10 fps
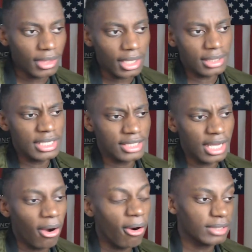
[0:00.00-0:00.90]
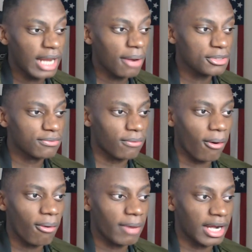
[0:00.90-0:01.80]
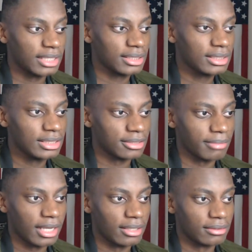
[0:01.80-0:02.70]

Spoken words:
Let's get, now it's, oh my goodness, man.